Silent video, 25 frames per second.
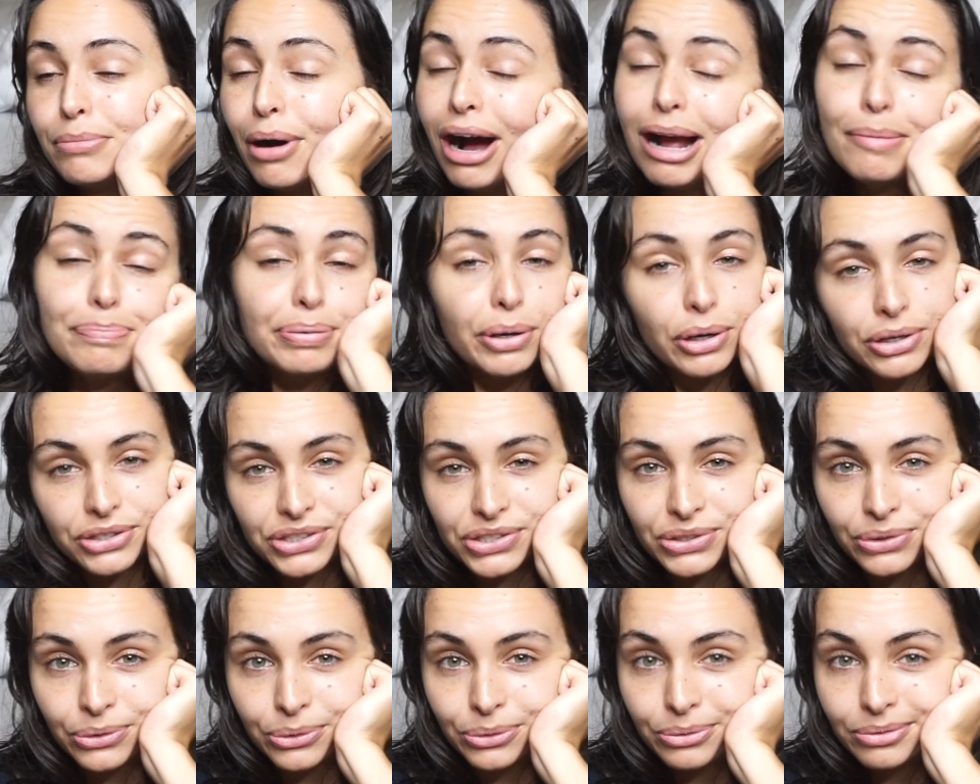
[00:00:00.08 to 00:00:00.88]
my
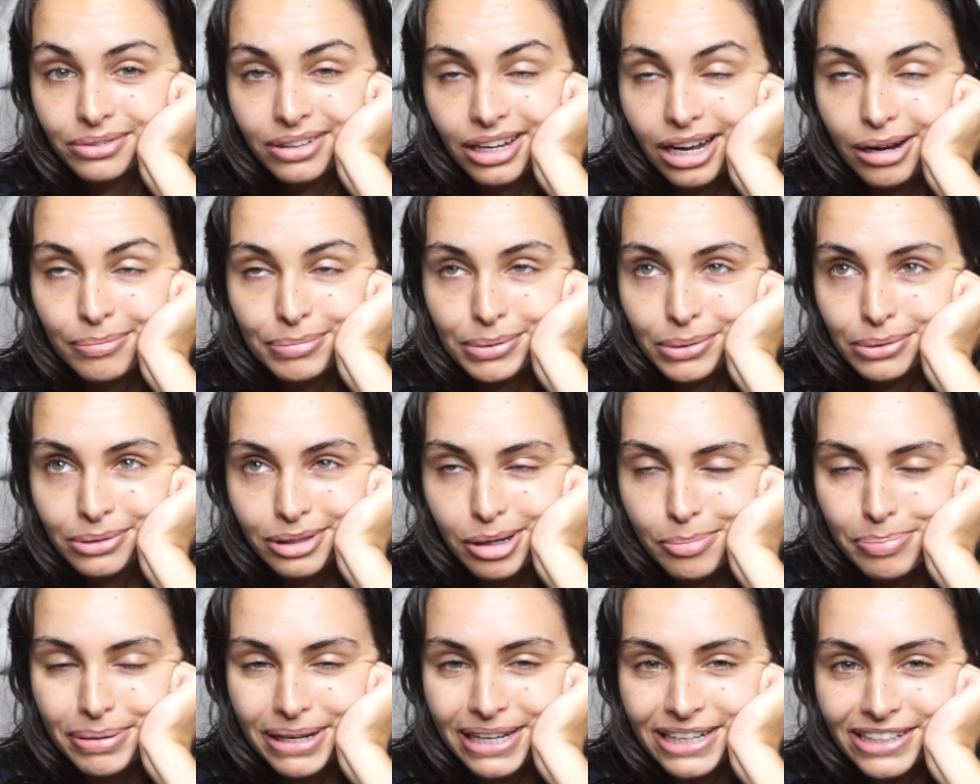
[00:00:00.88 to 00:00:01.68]
personal, humble
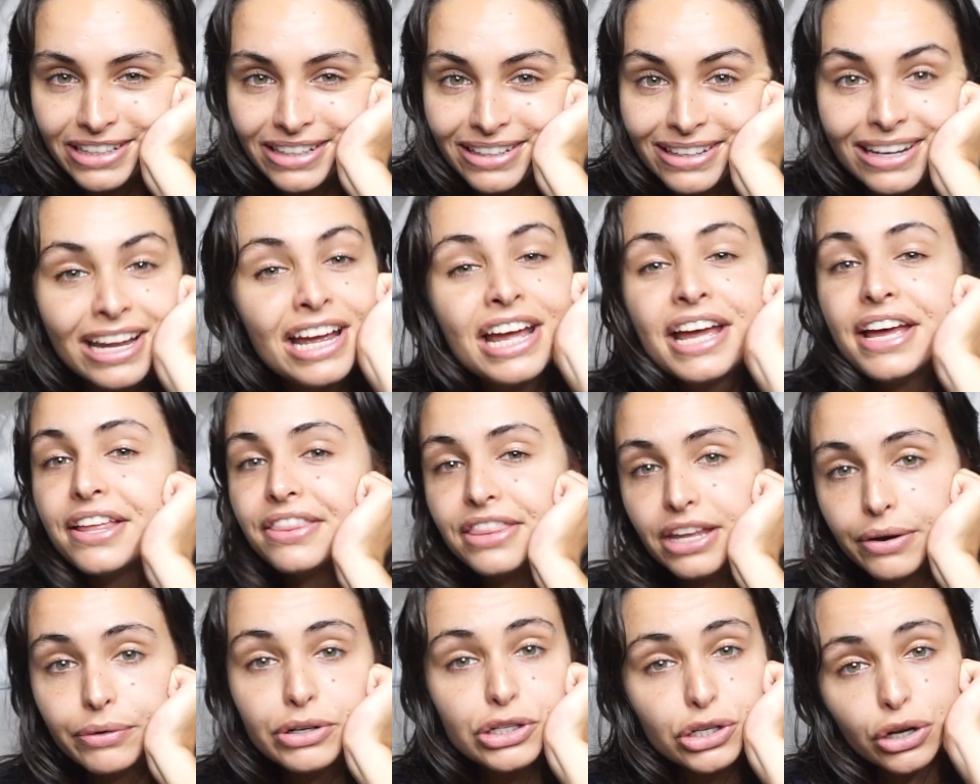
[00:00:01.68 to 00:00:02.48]
opinion,
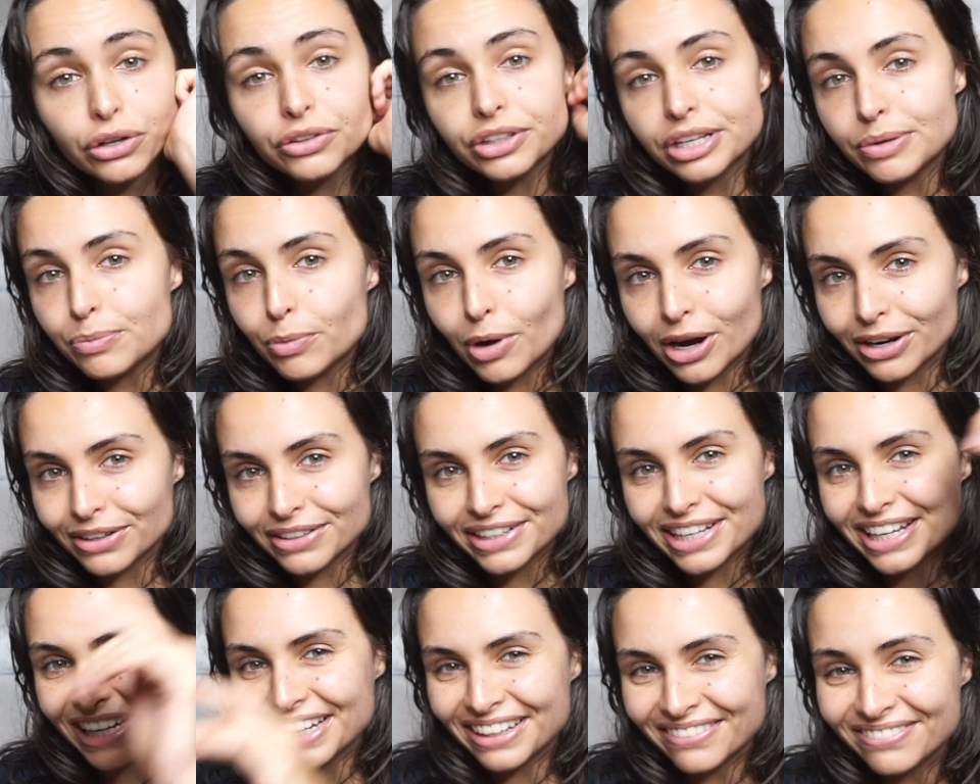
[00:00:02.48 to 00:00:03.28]
there is only one
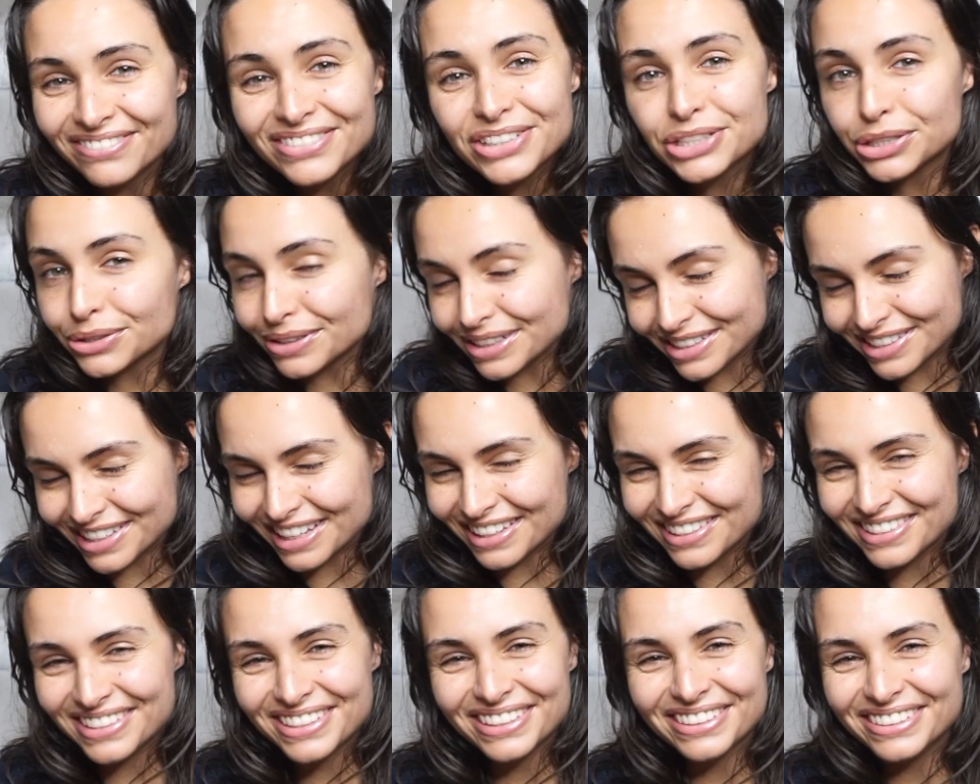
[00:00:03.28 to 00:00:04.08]
king to
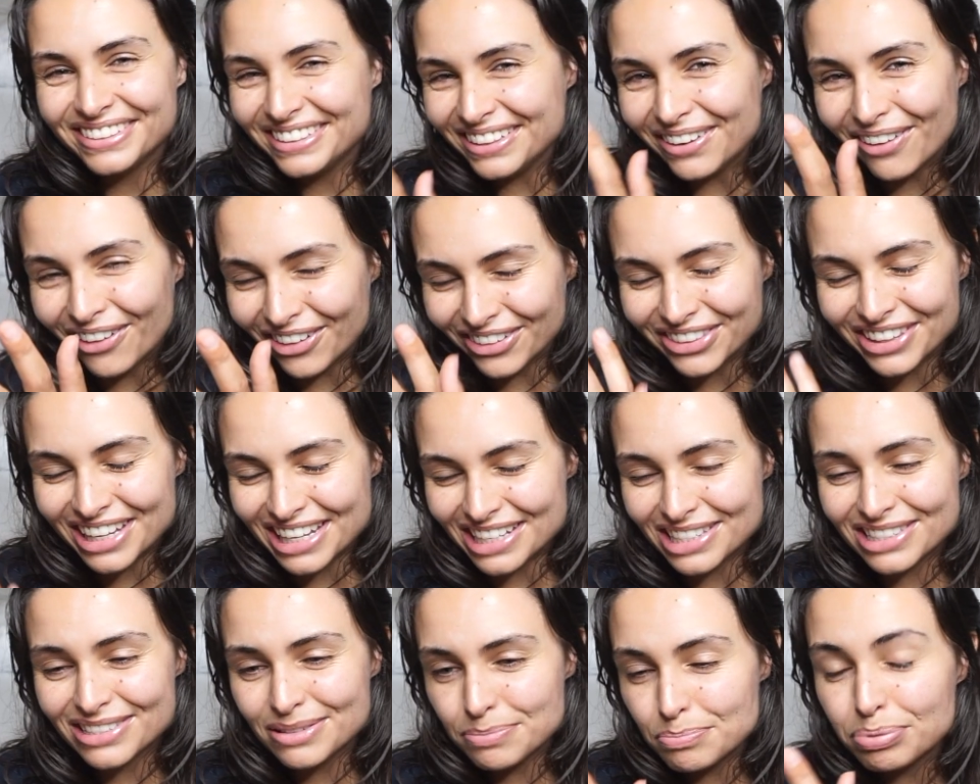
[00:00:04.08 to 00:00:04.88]
exist on
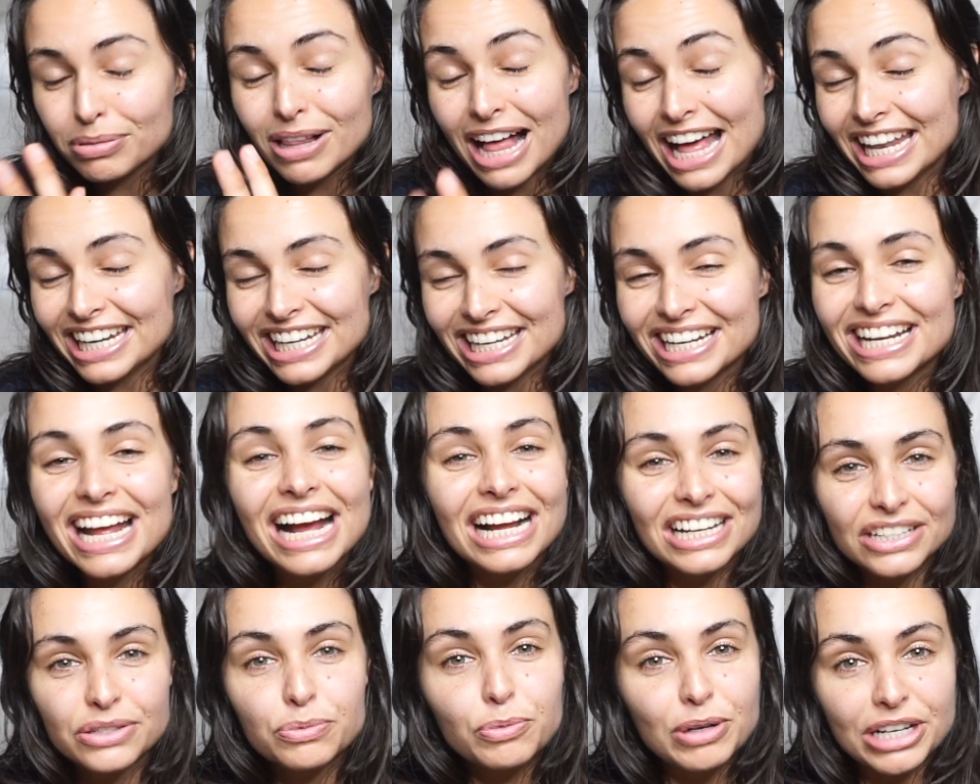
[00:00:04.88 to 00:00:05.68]
this planet
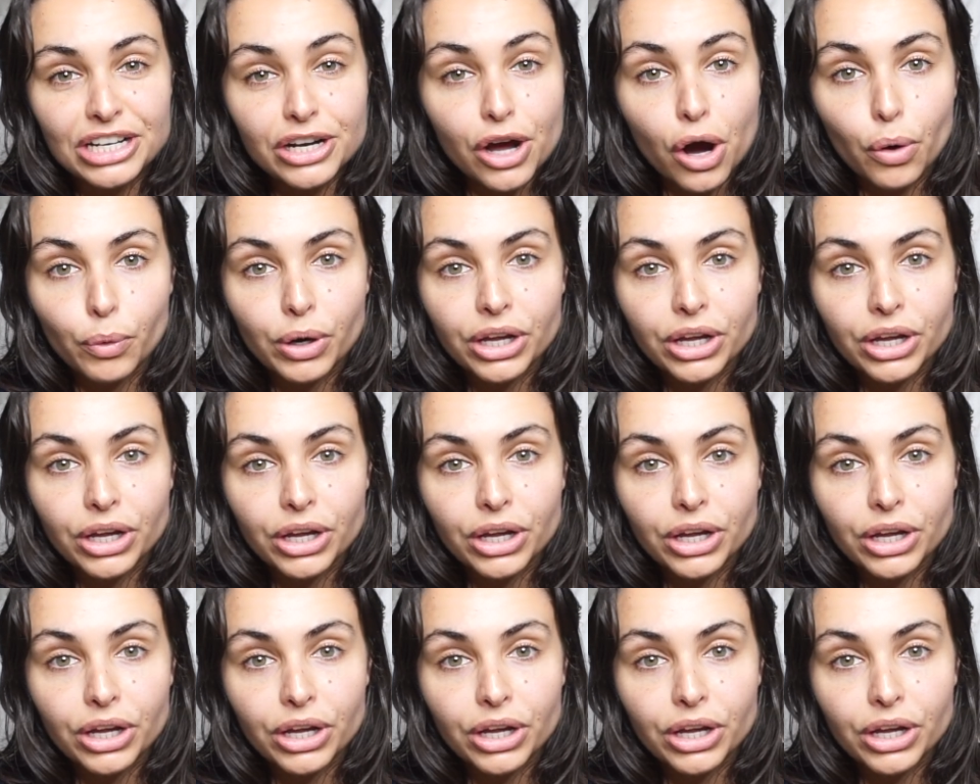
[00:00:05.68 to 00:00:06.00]
as we know